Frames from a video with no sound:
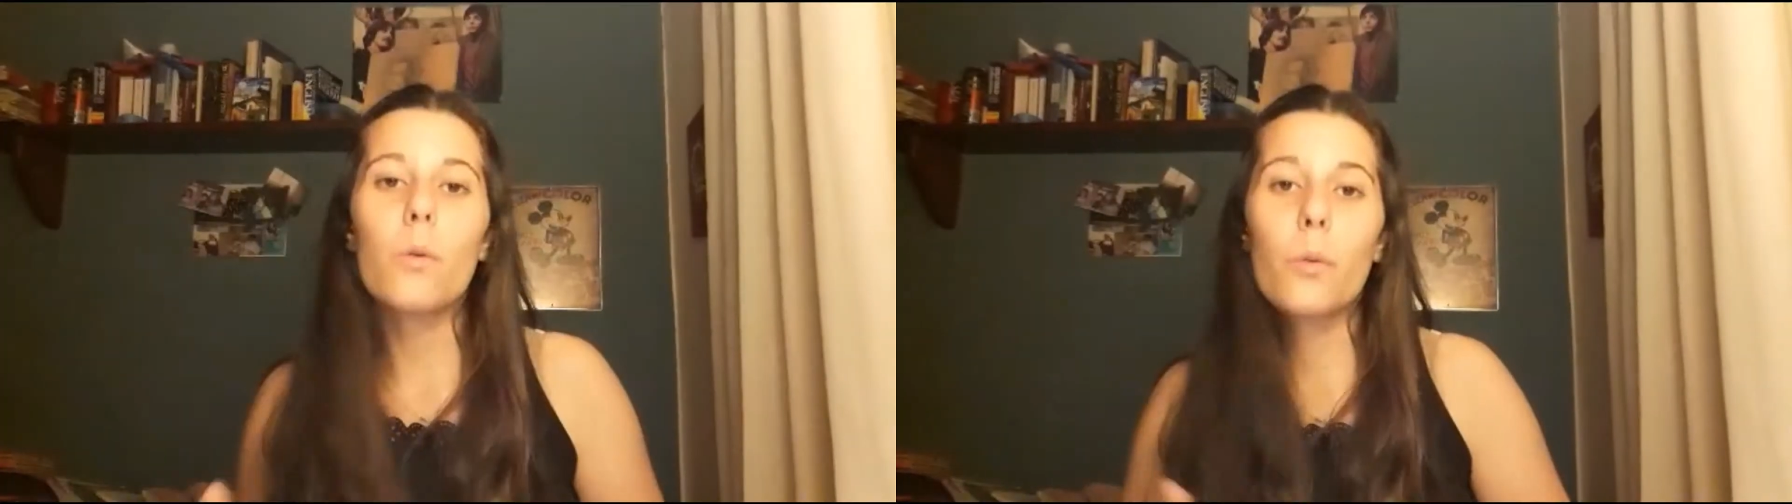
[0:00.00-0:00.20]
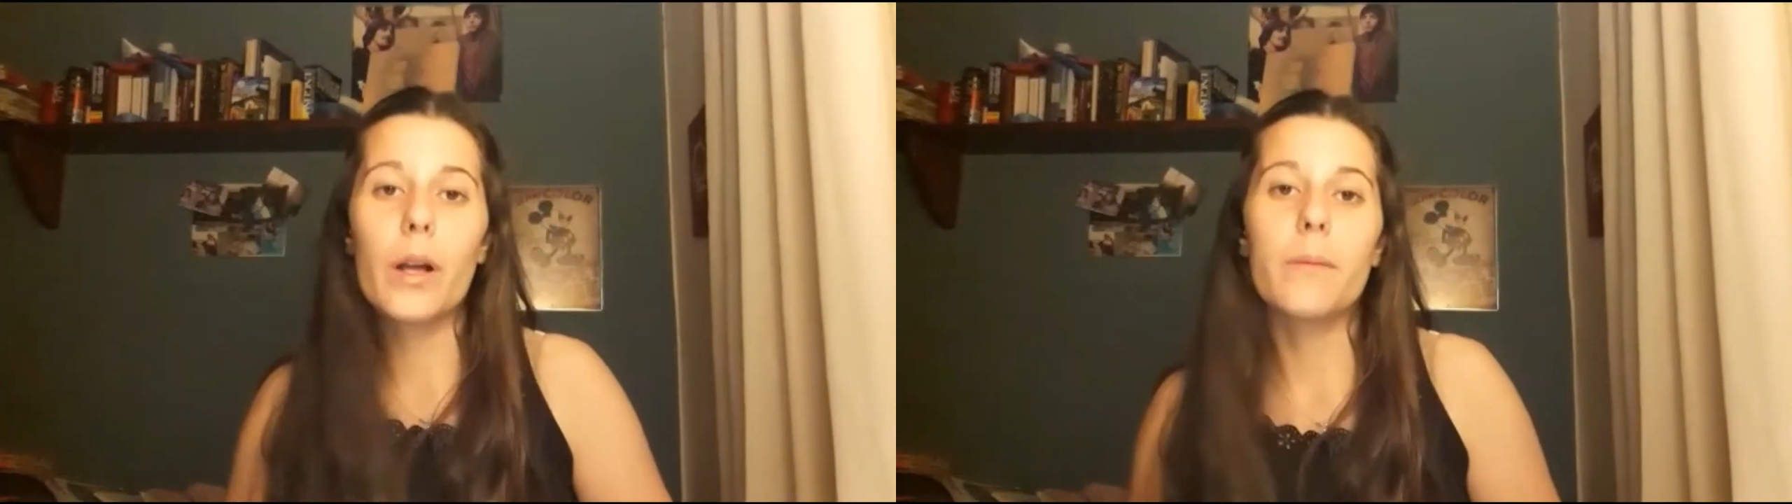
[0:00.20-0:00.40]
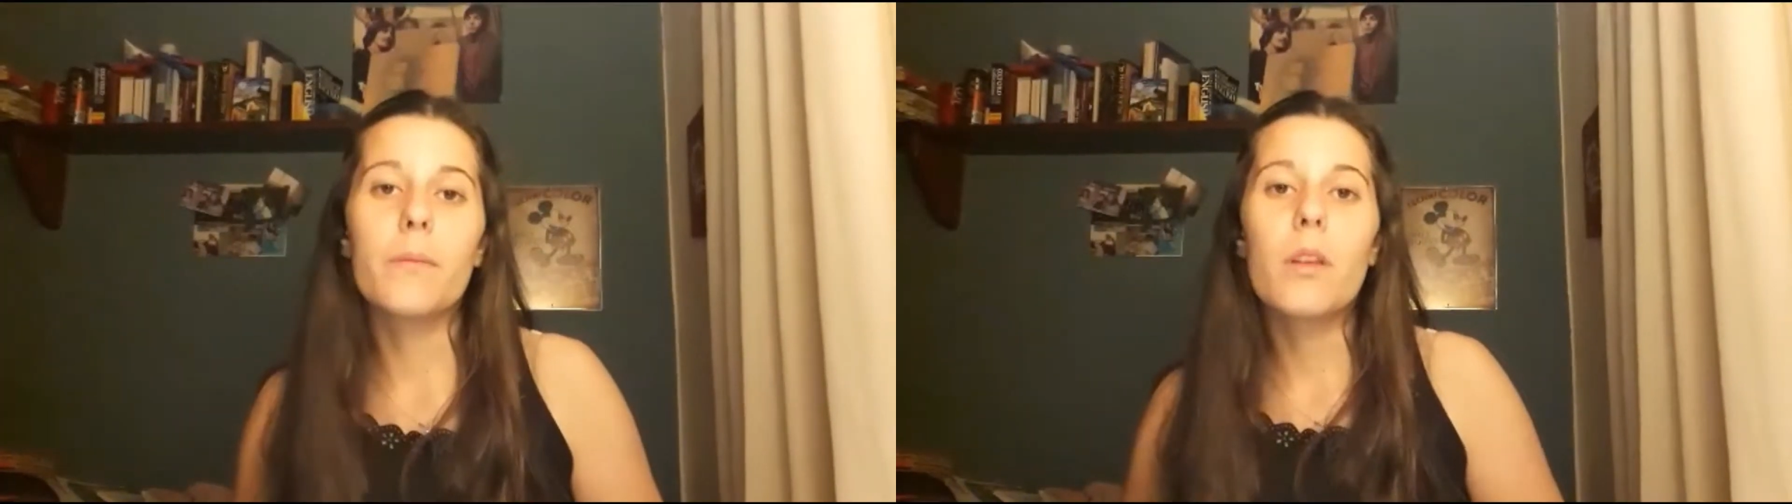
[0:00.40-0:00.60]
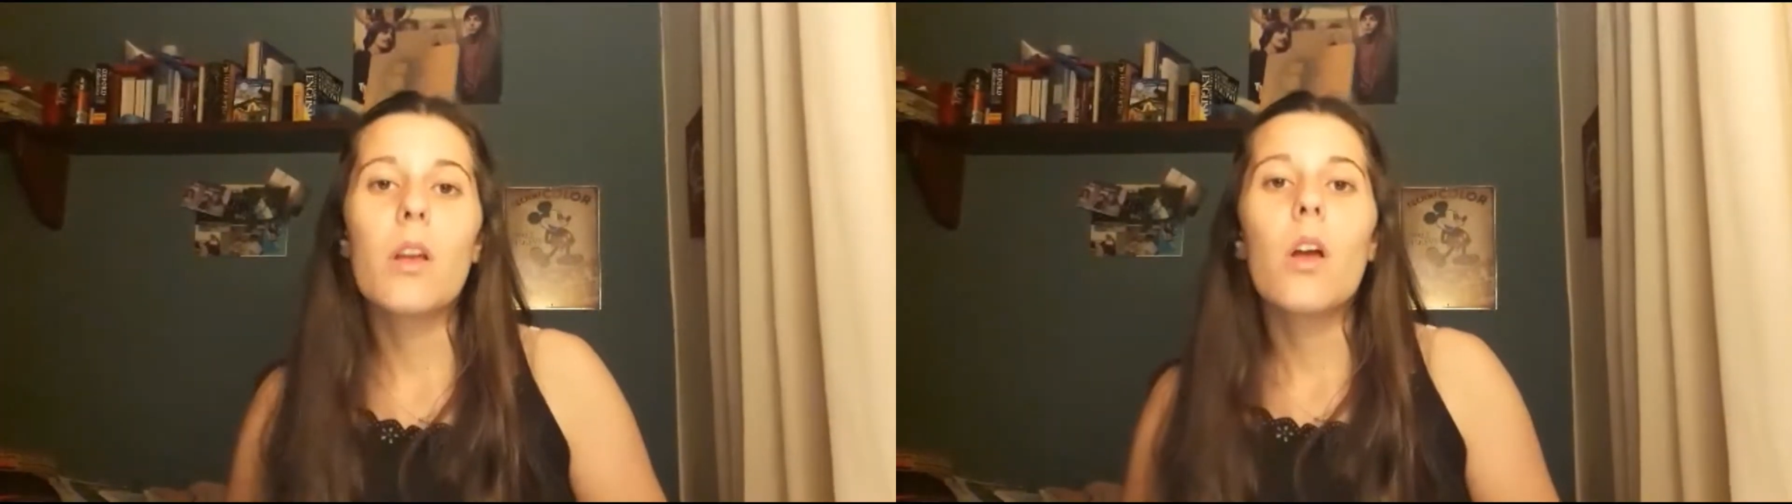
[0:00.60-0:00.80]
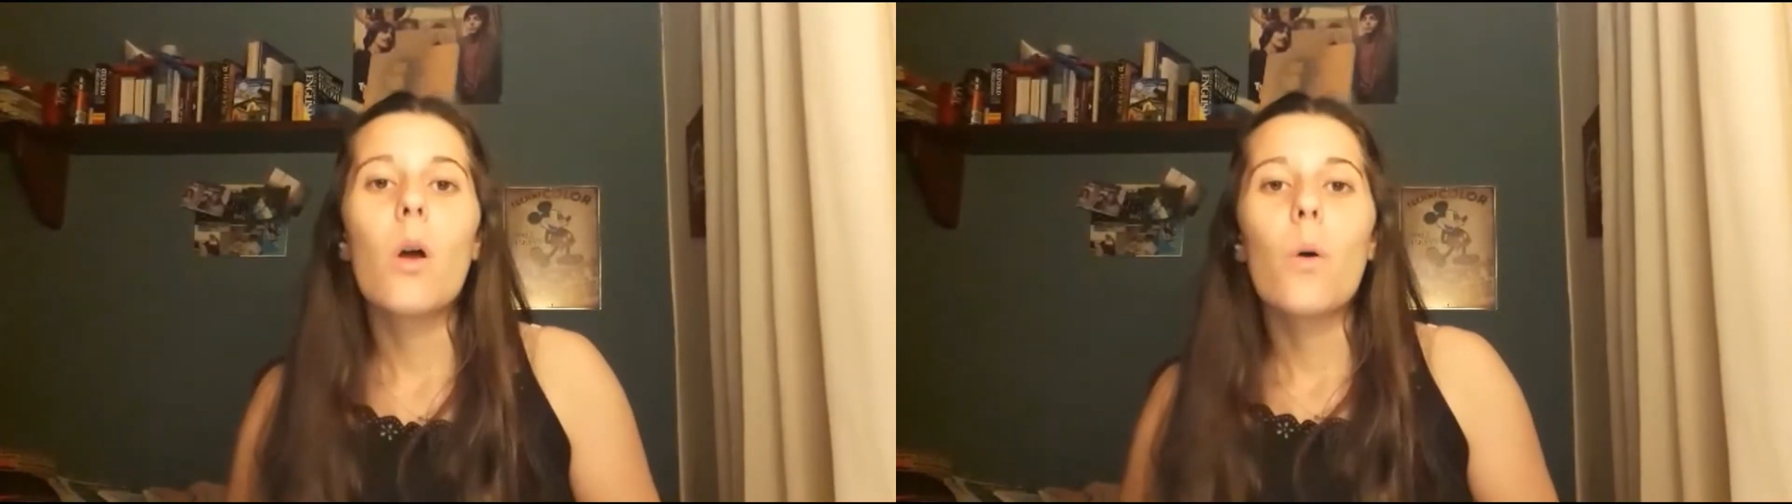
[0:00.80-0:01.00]
Well,
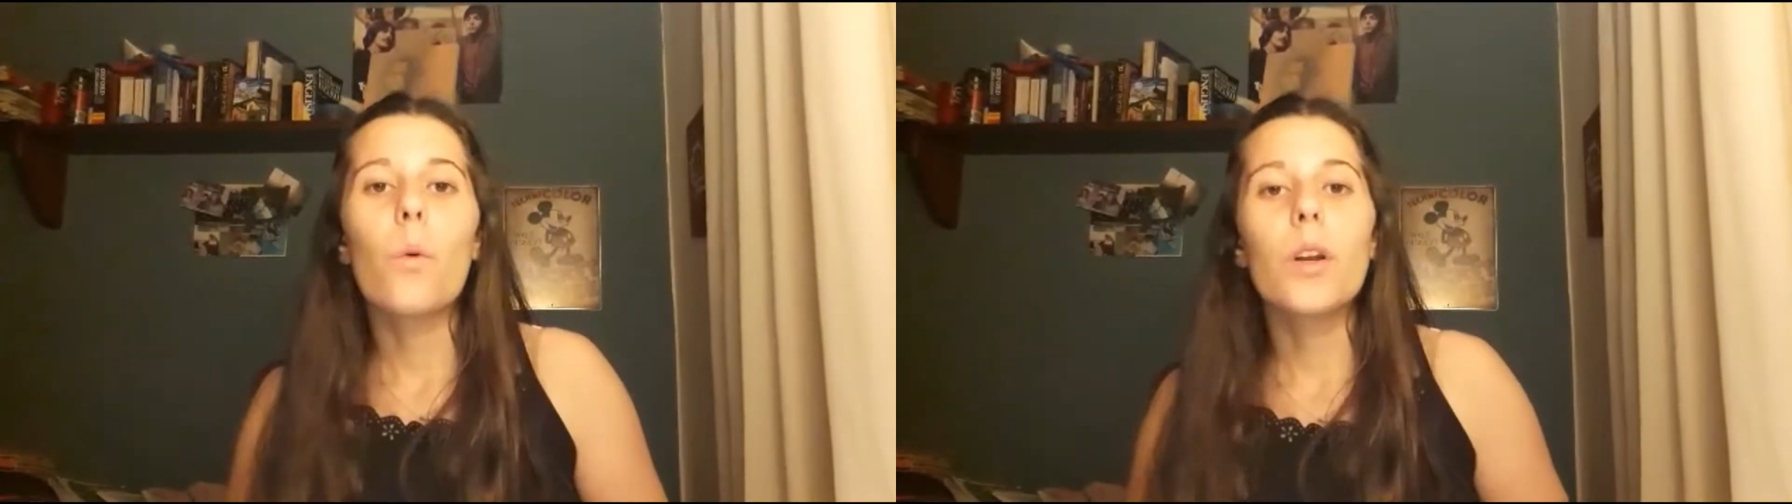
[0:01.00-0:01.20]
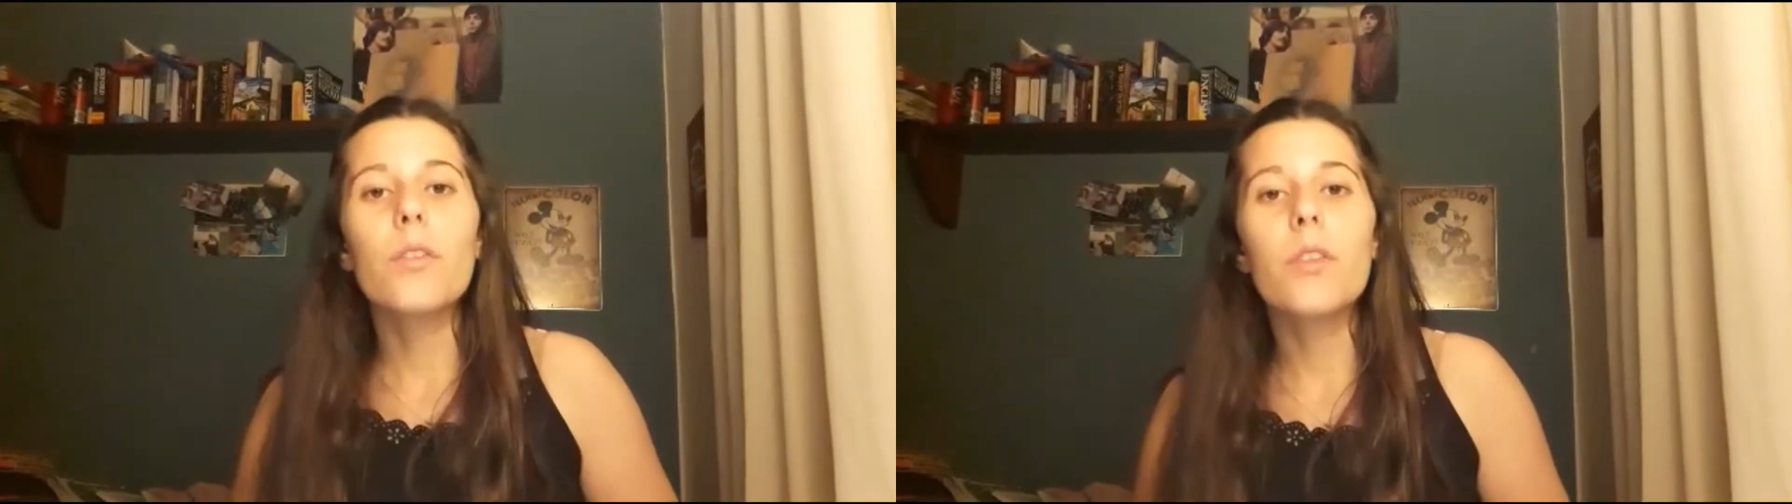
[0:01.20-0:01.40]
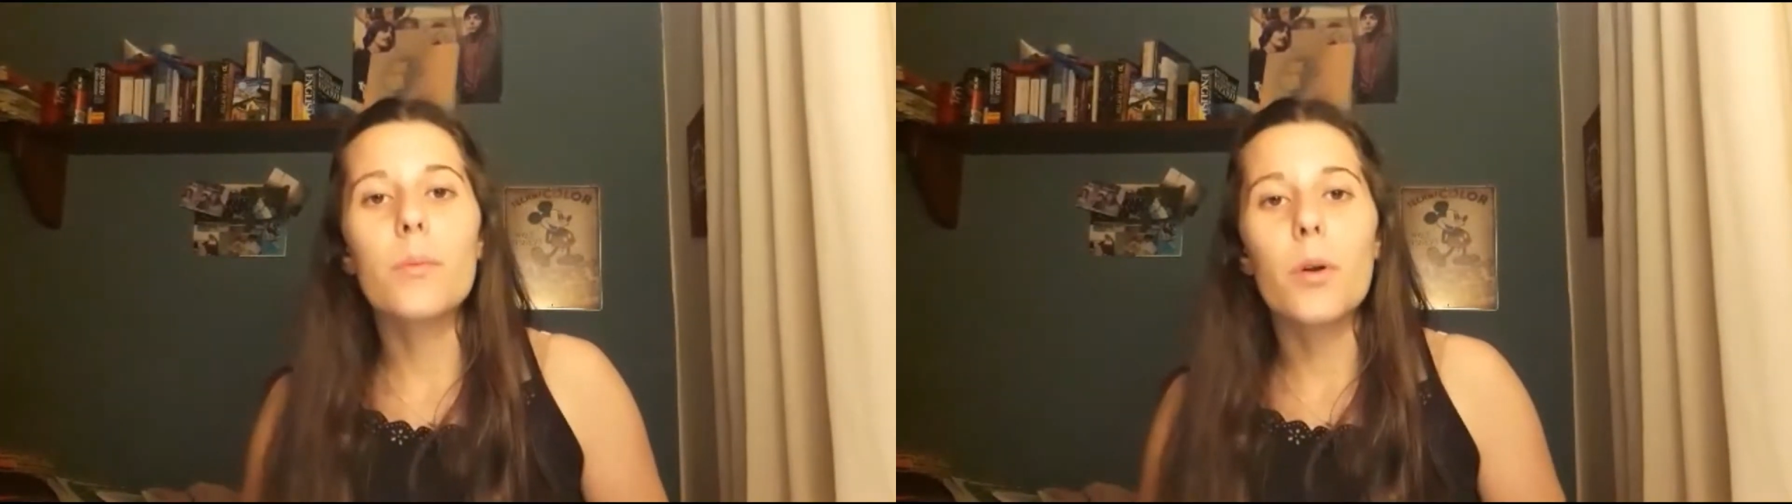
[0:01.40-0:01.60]
one of the